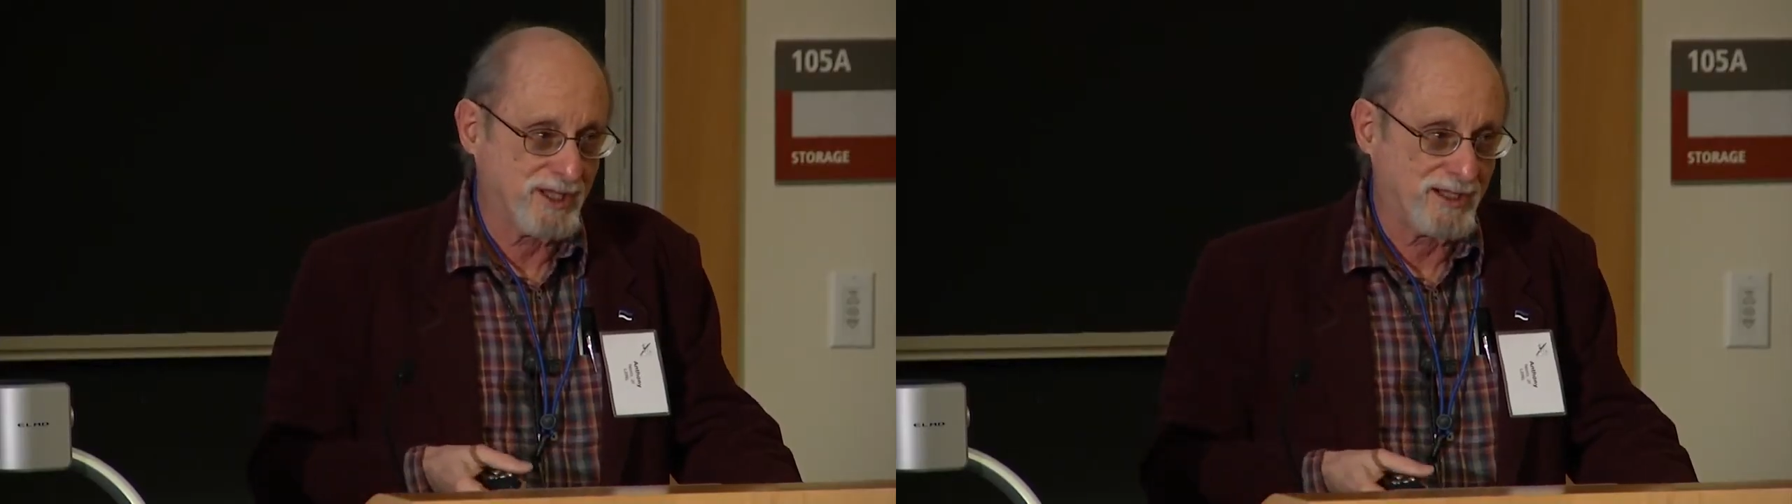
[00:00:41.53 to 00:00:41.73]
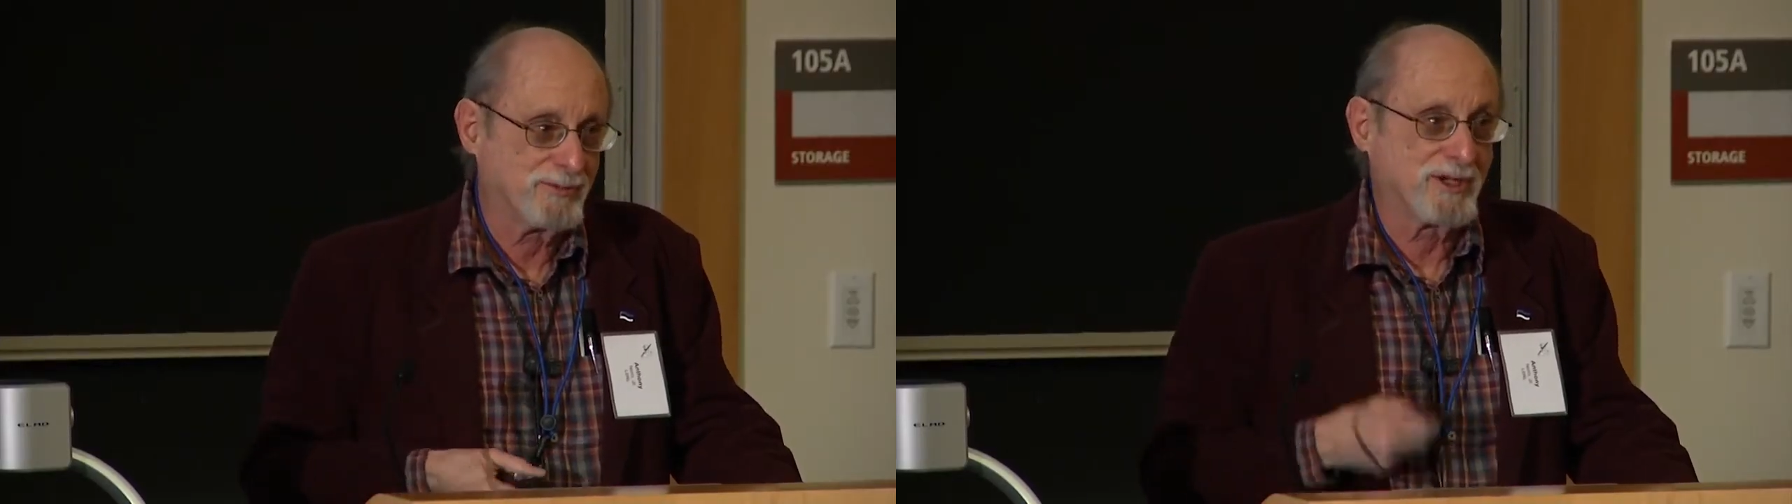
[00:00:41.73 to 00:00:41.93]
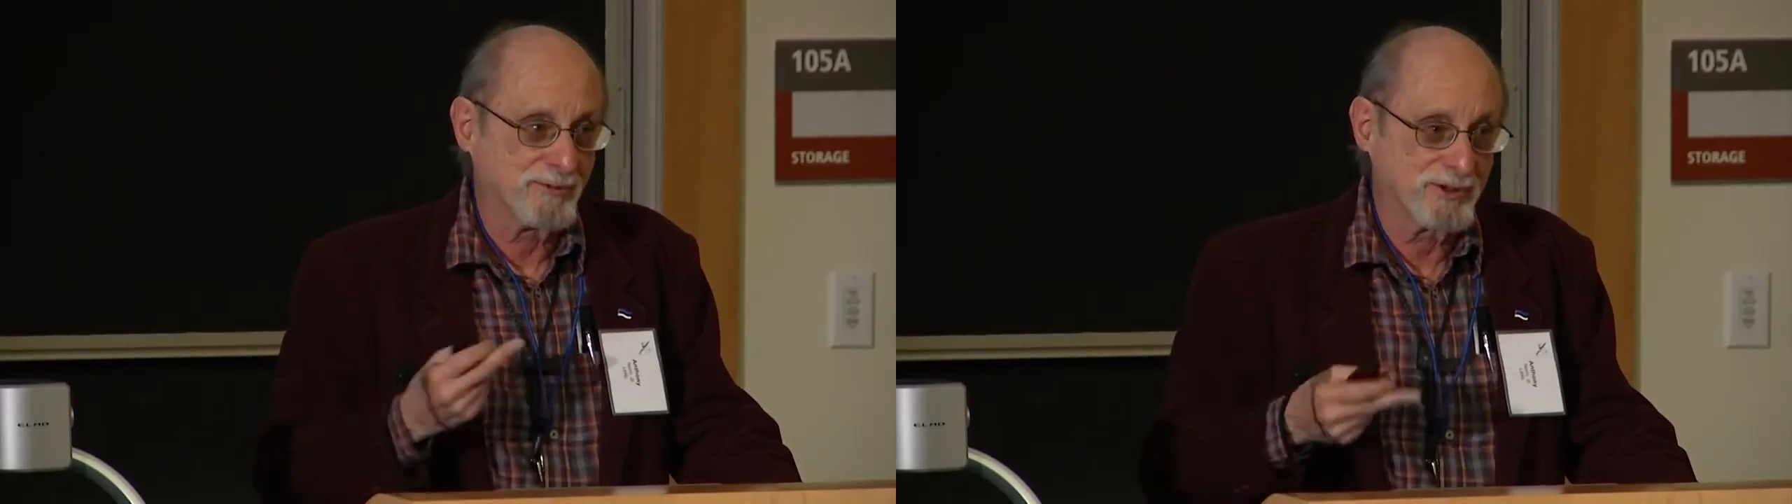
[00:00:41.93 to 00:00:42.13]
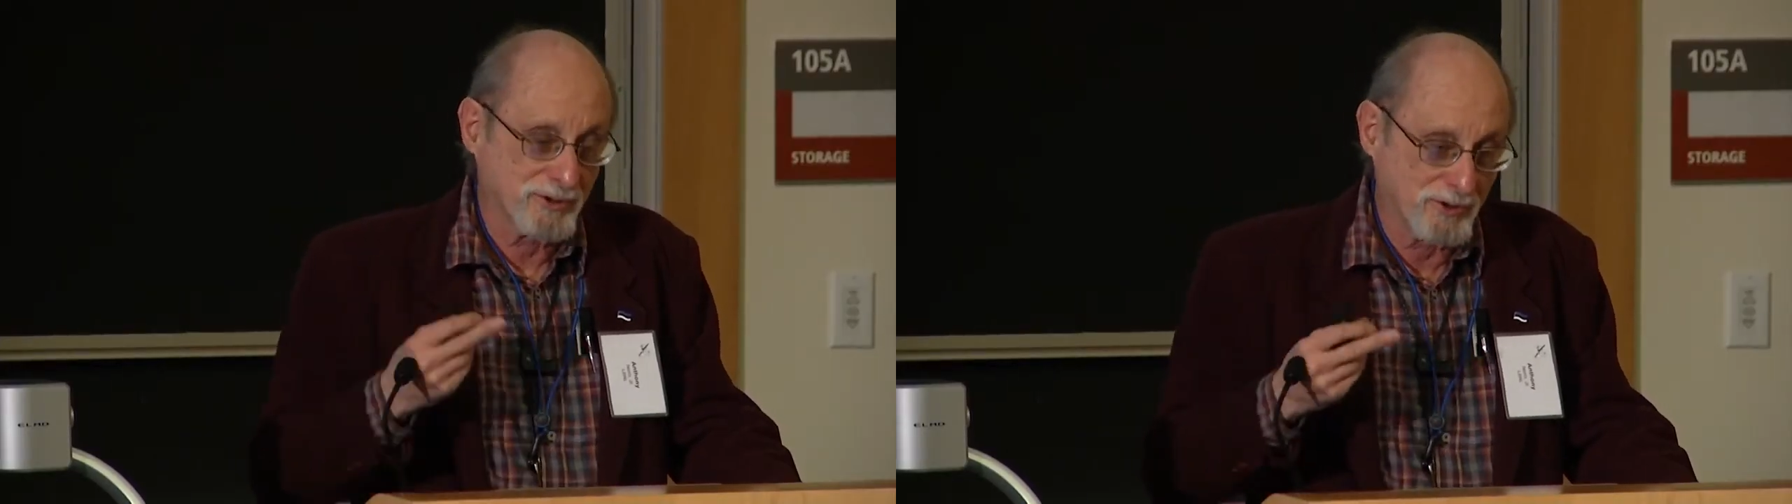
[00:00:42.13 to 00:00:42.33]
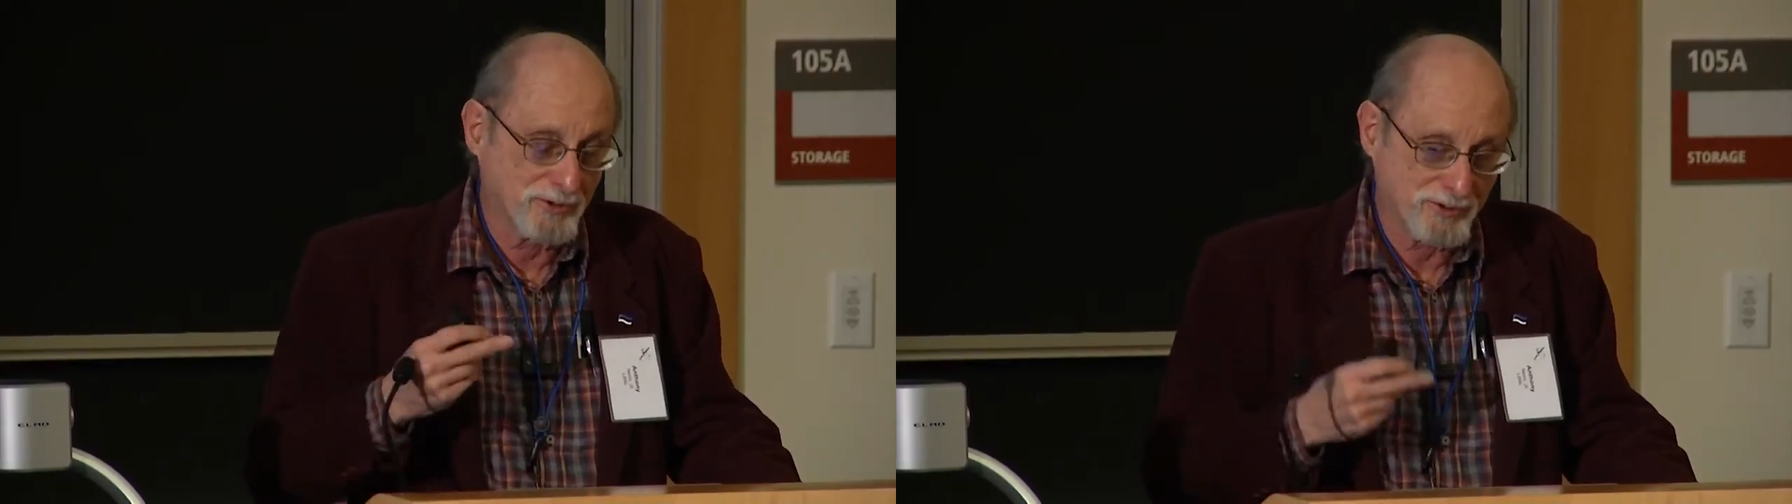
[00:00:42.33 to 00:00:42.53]
that, but I'm going
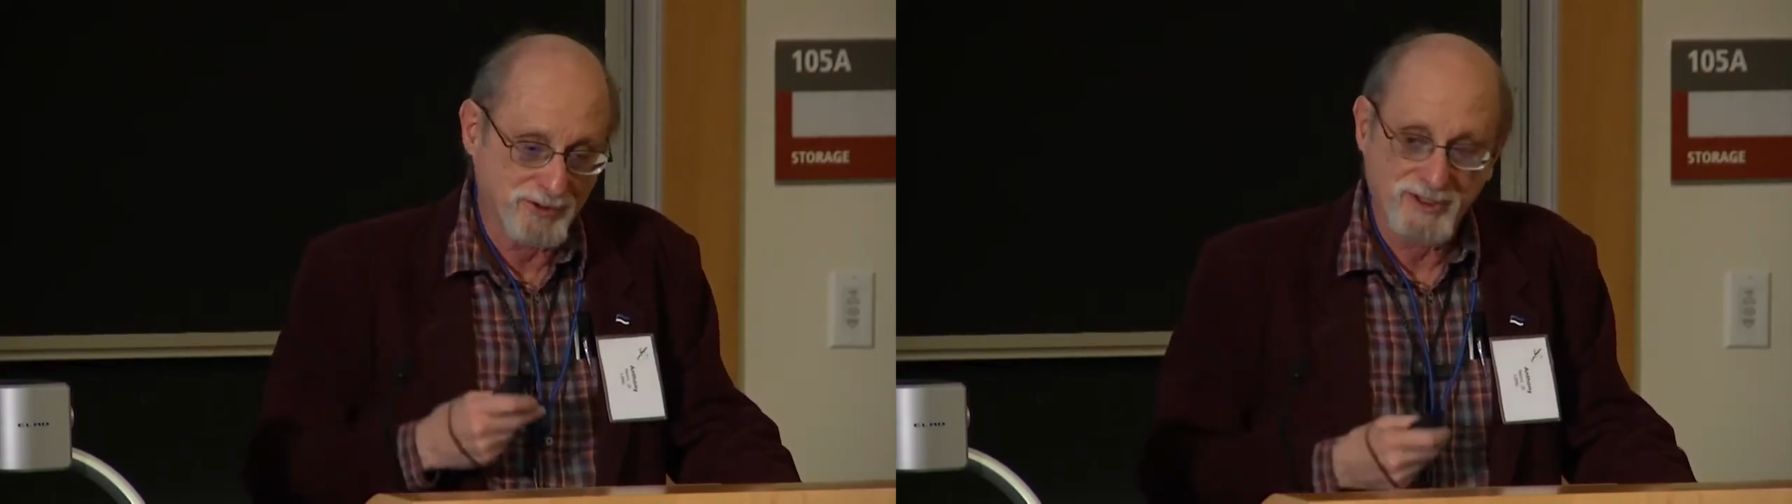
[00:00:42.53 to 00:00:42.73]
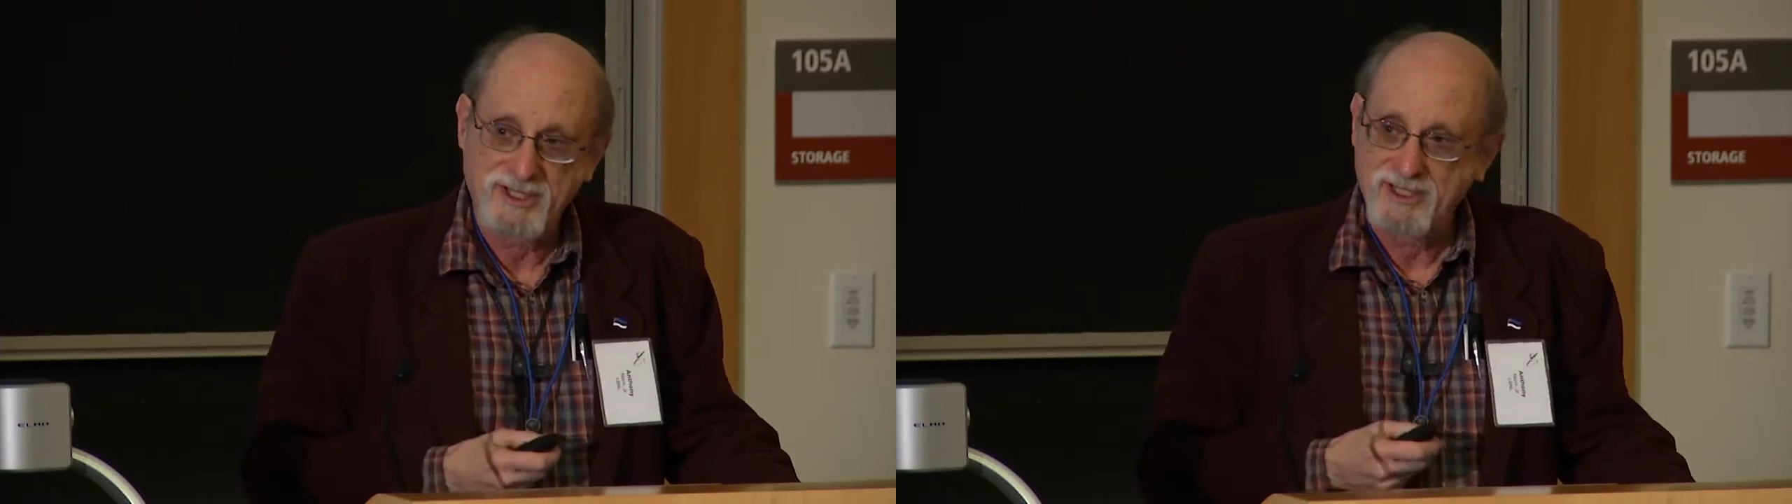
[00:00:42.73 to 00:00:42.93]
to go through it.